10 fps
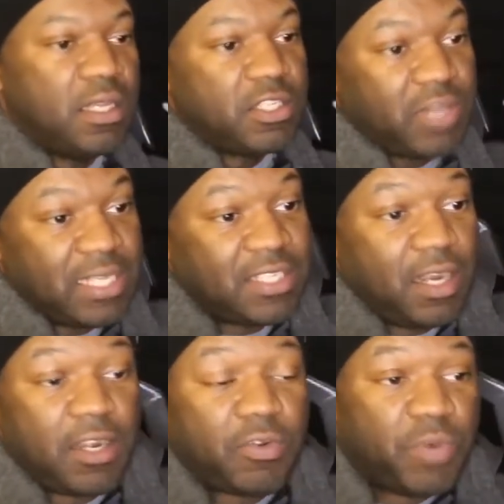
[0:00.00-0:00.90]
So I
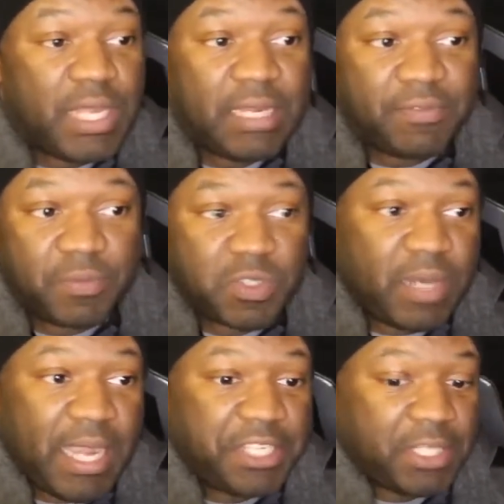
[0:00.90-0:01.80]
started reading from
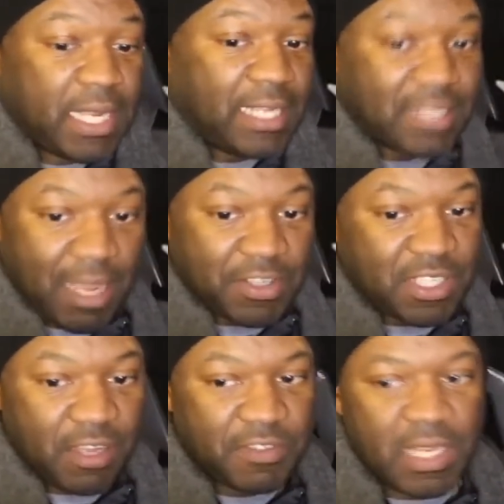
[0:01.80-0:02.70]
scratch. Like, I was
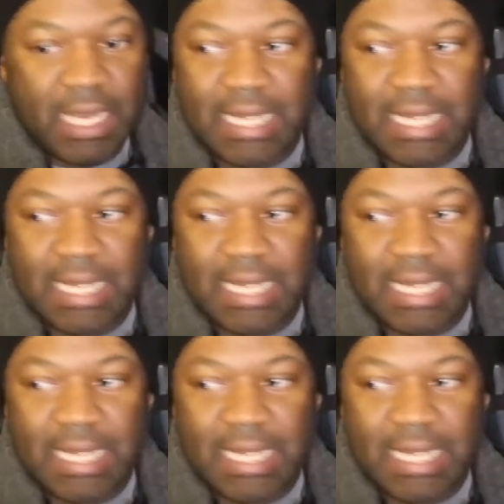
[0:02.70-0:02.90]
self-taught.